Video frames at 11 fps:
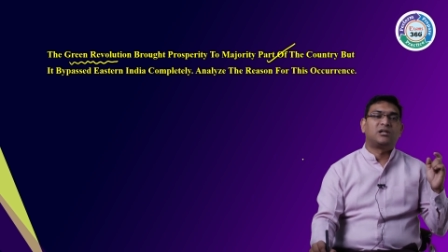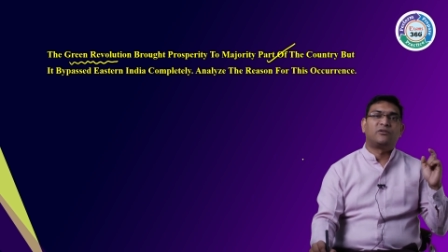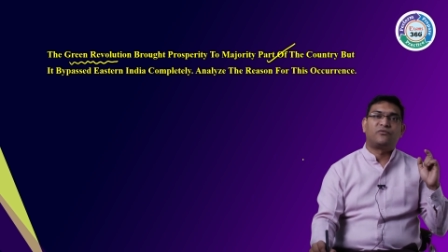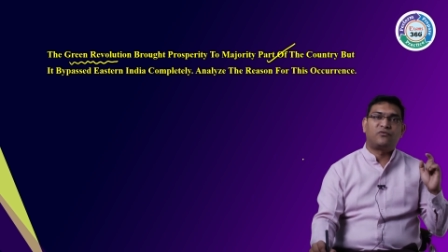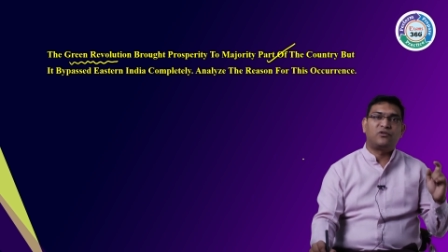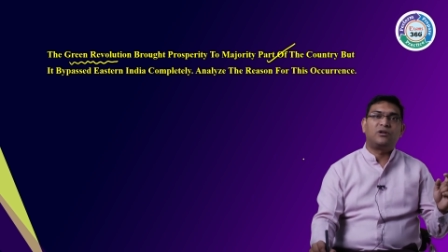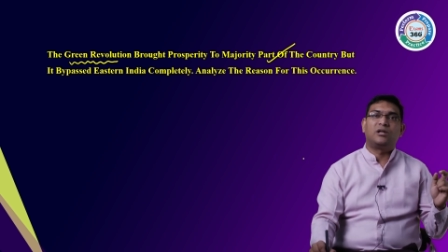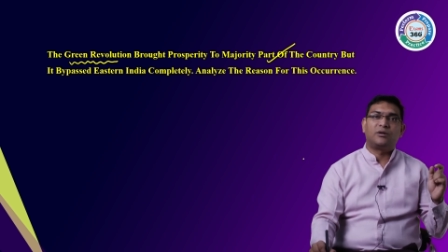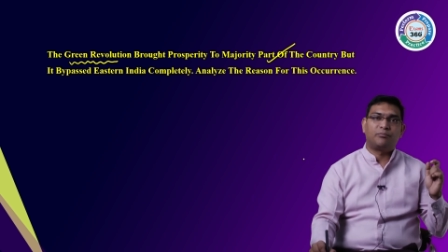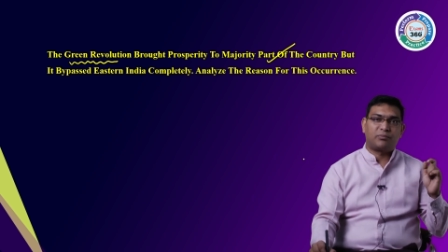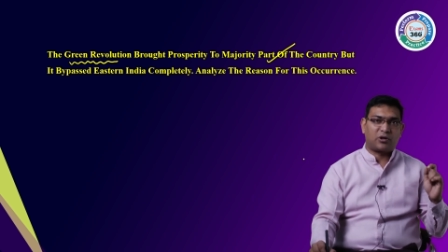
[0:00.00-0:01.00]
food
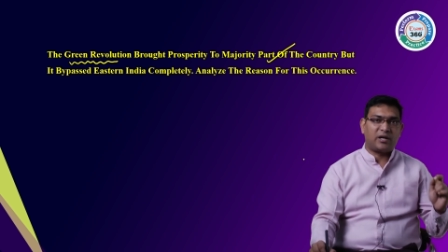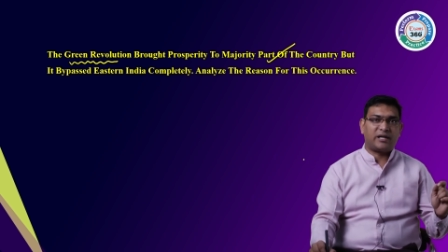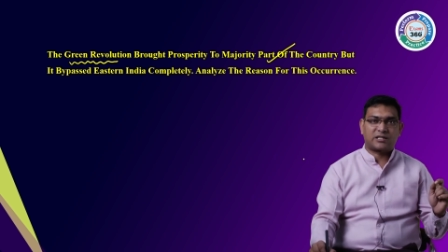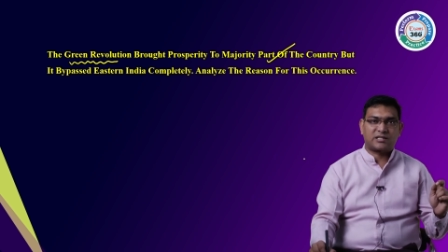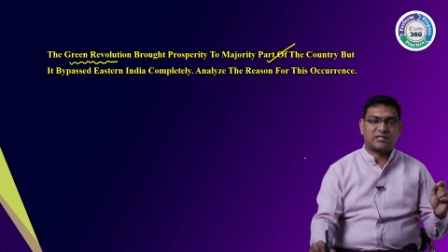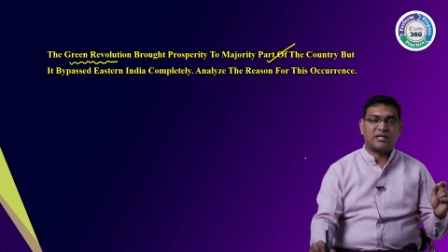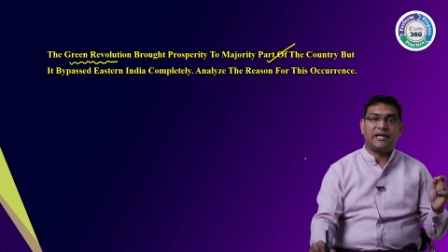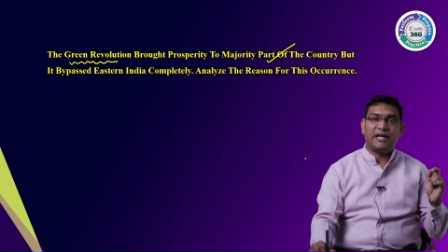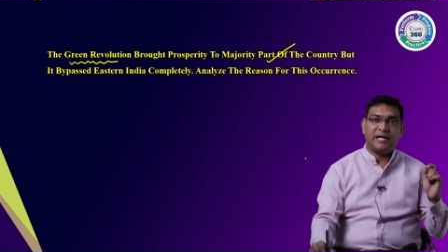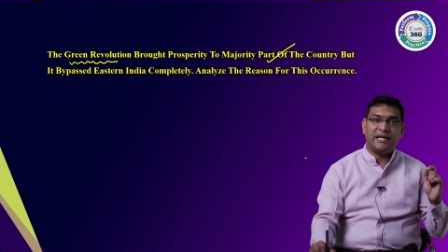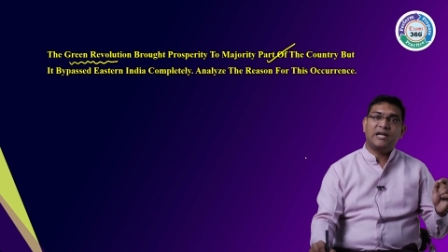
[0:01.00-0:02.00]
products,
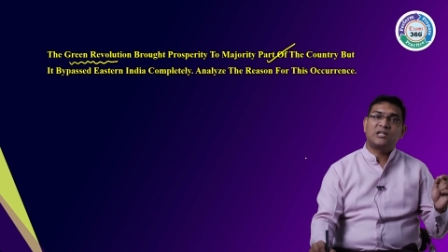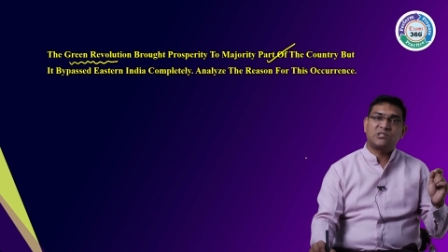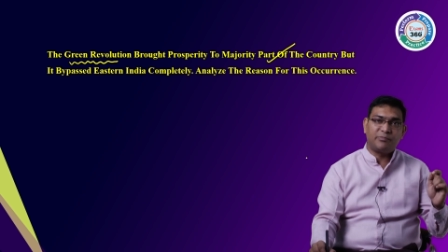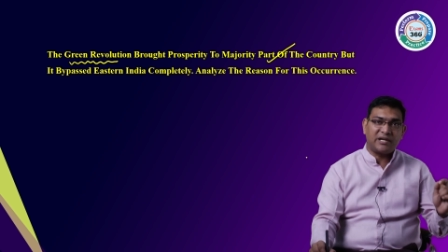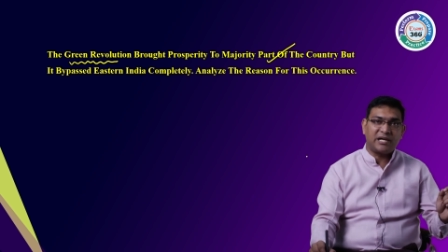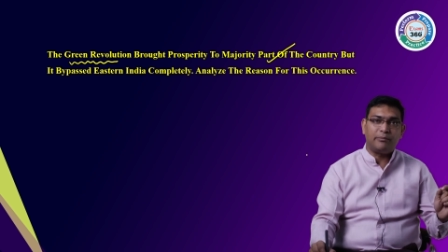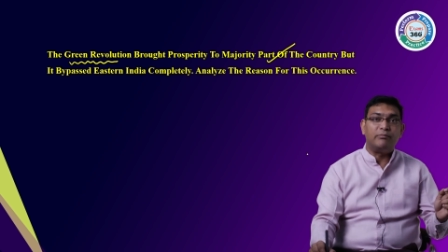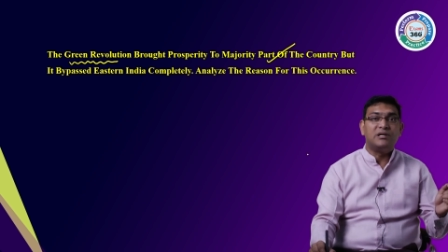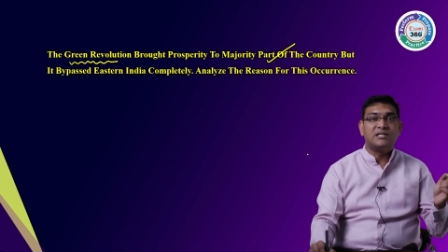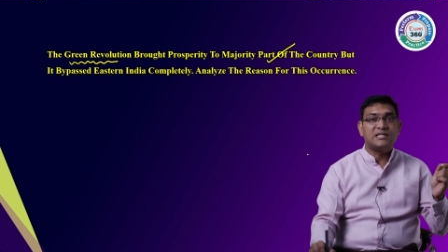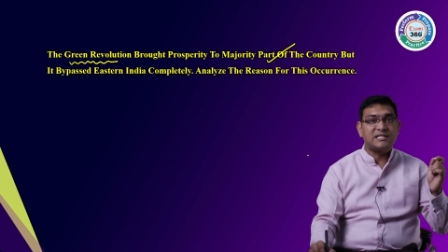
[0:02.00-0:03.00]
India has become
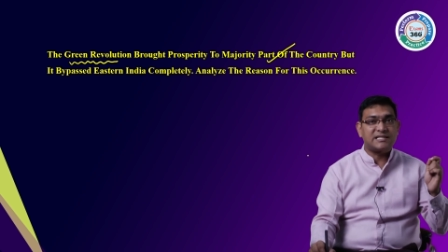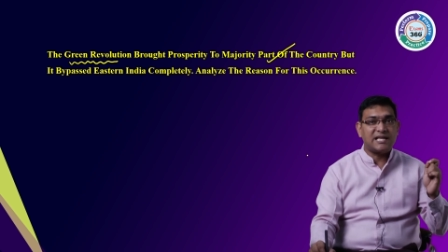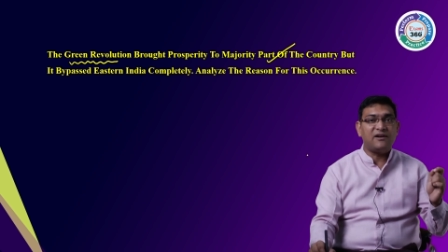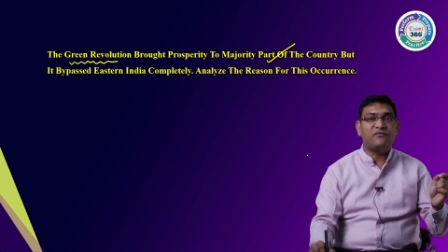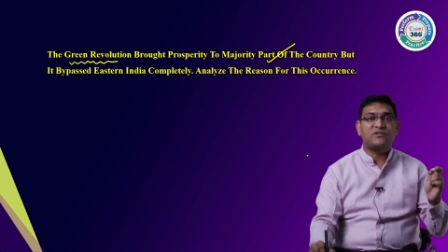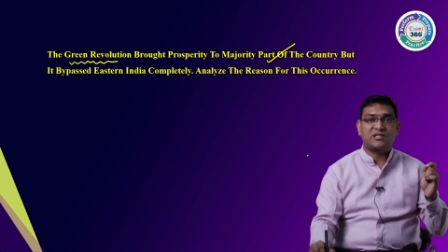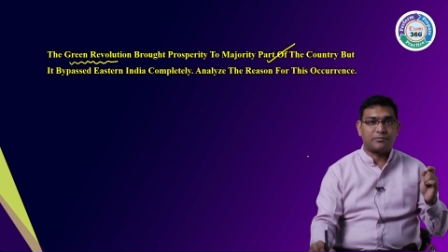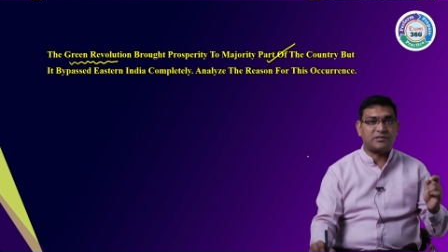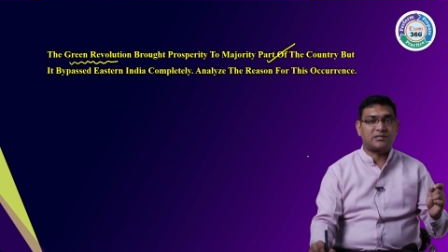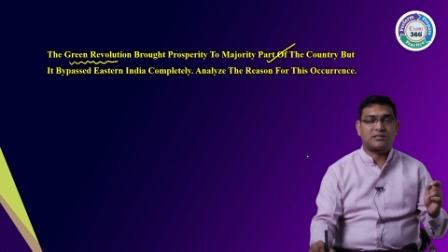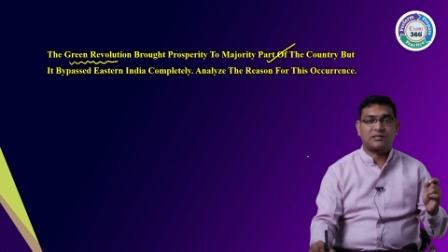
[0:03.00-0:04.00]

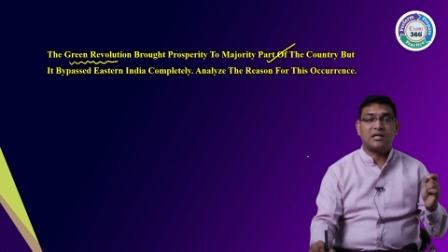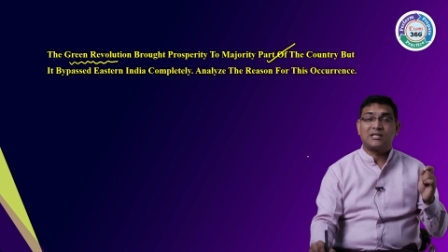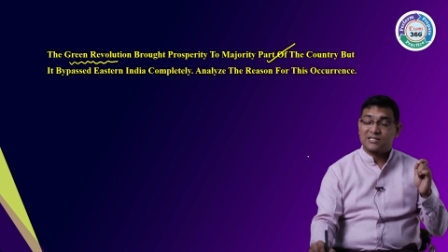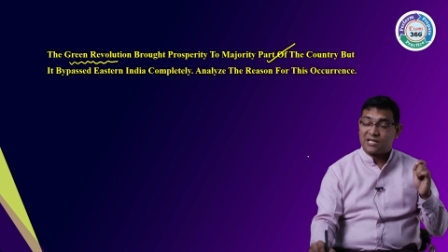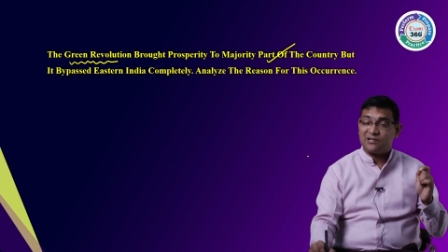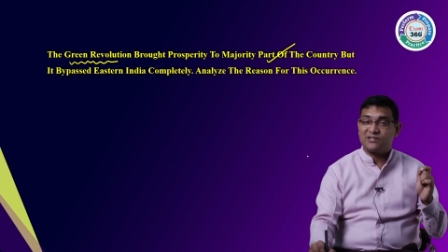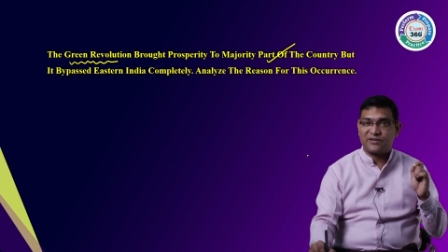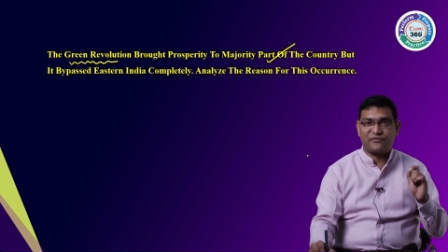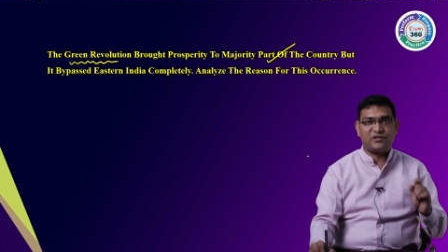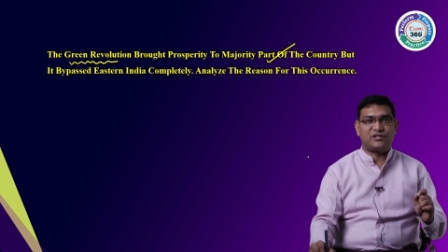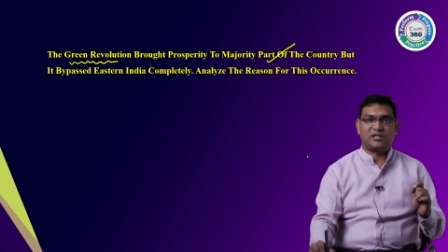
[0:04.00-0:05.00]

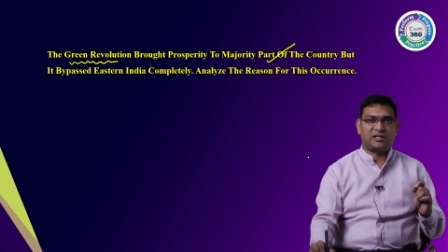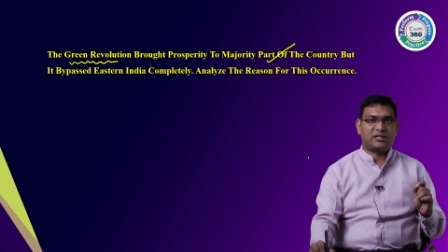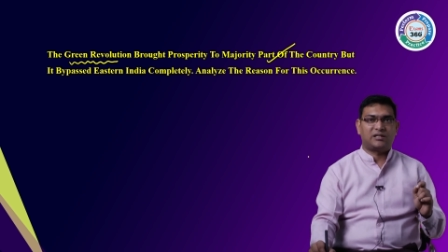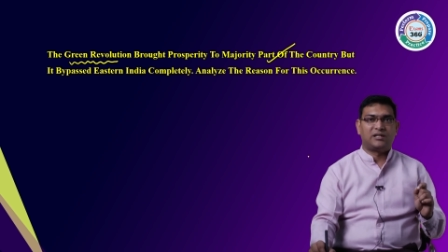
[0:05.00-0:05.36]
self-sufficient.